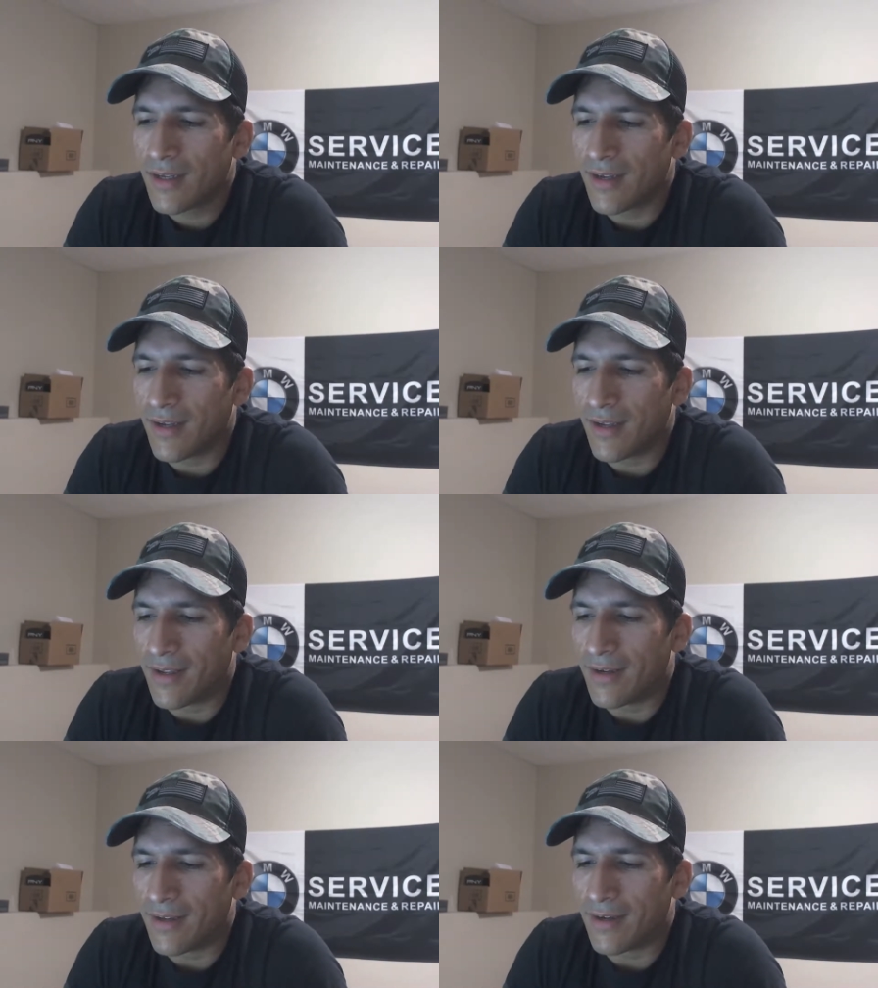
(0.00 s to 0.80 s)

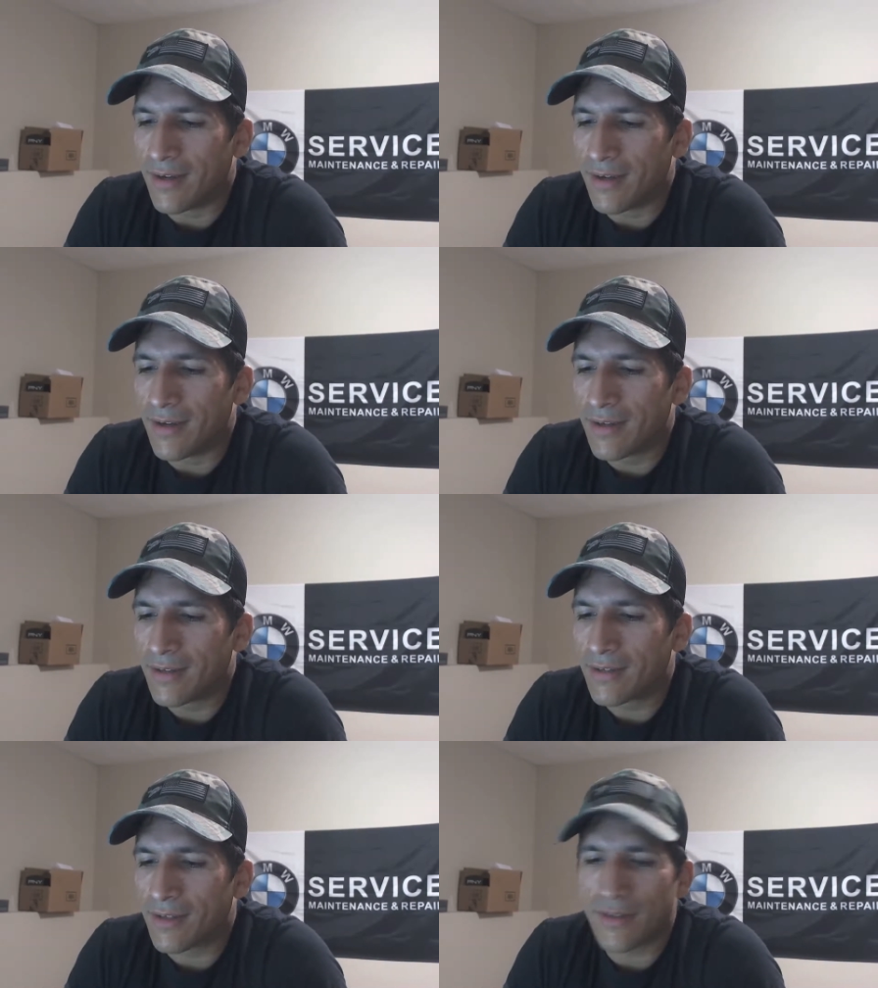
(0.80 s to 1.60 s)
And
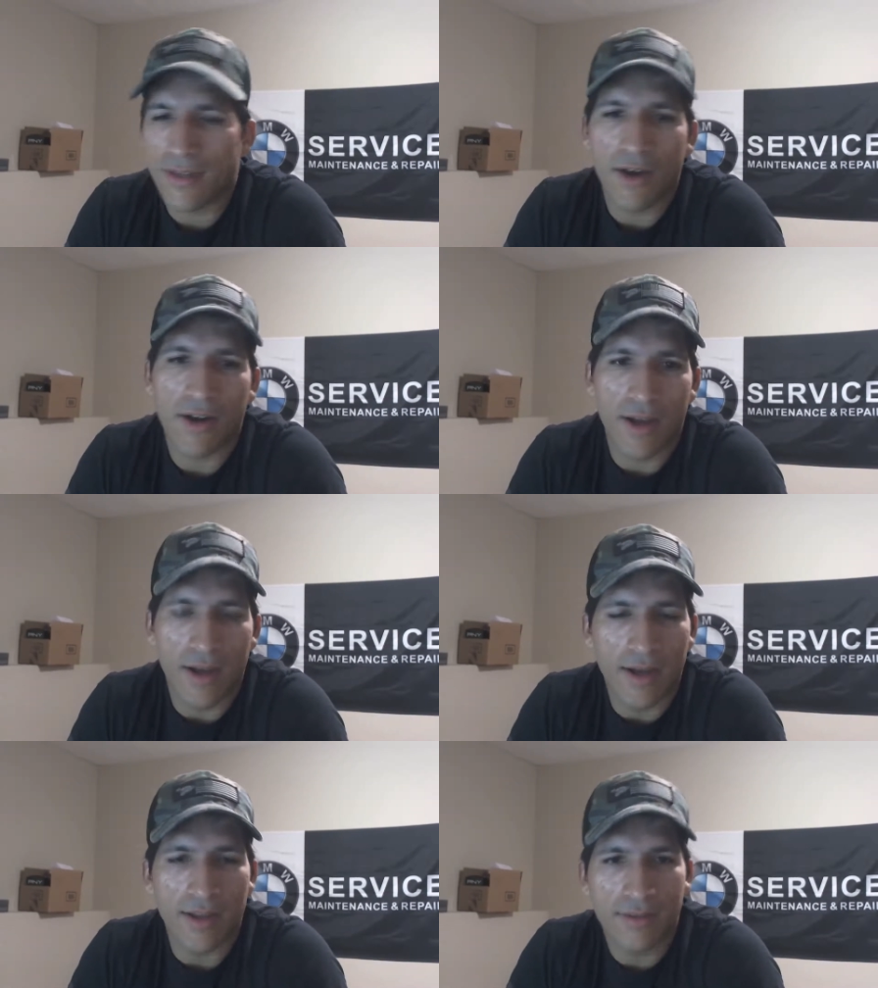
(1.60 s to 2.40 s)
turns out I
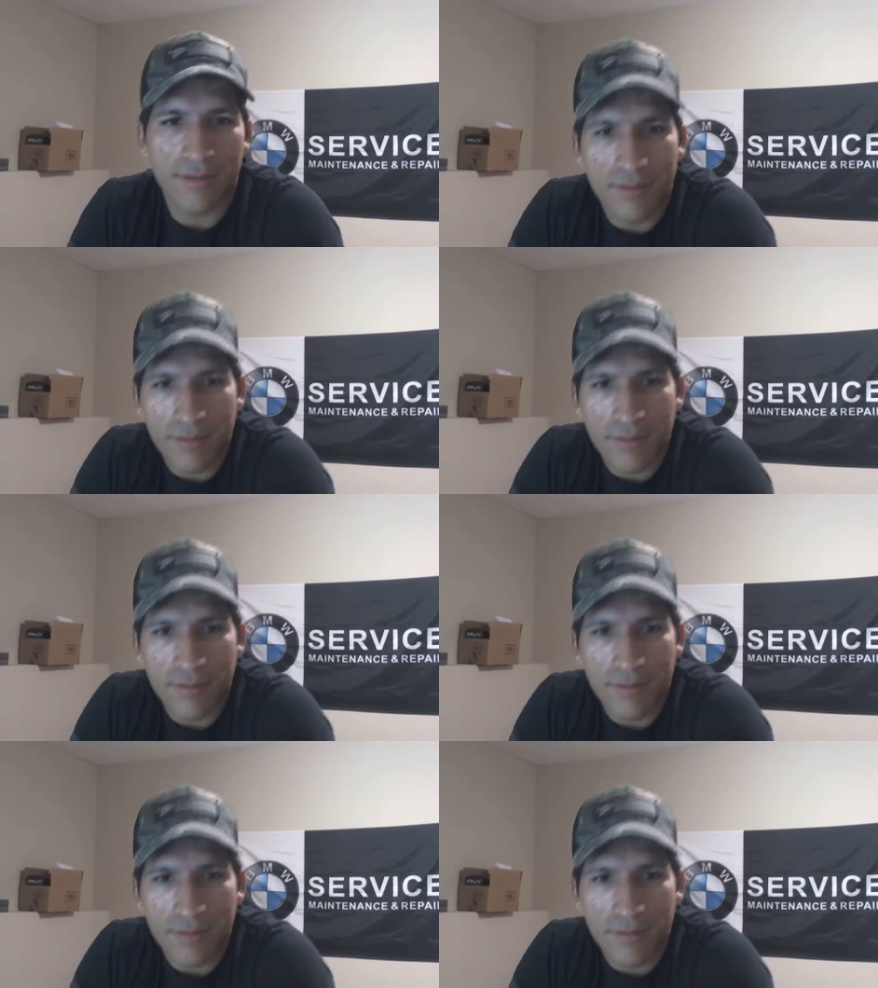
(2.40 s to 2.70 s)
had,